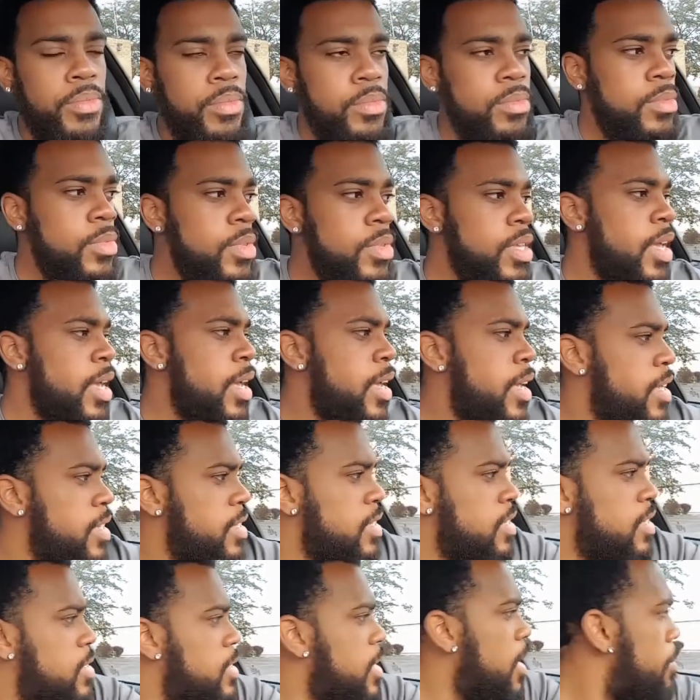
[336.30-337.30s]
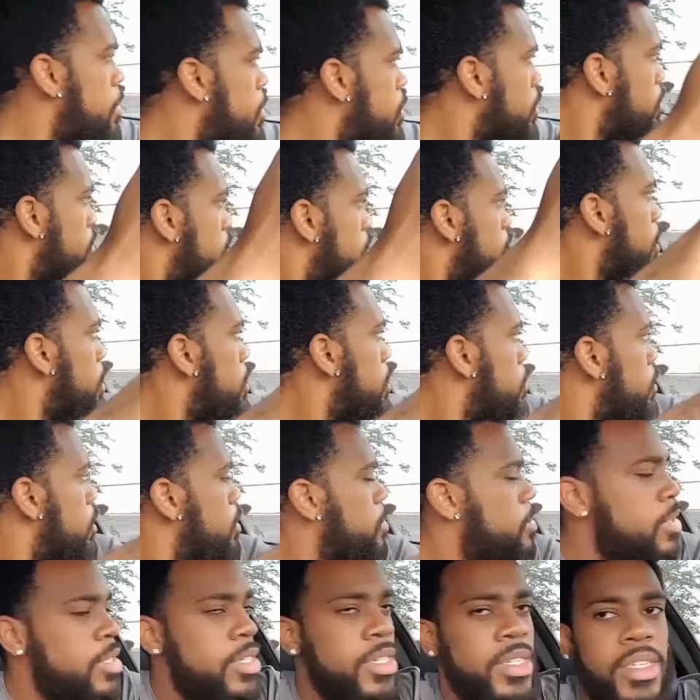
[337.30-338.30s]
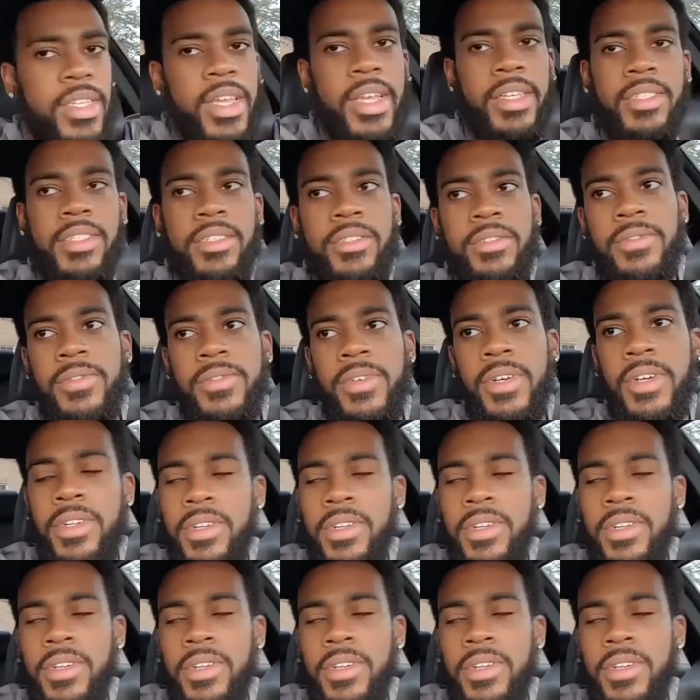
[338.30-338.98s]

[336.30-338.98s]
and just kept it on stage 1 because I just felt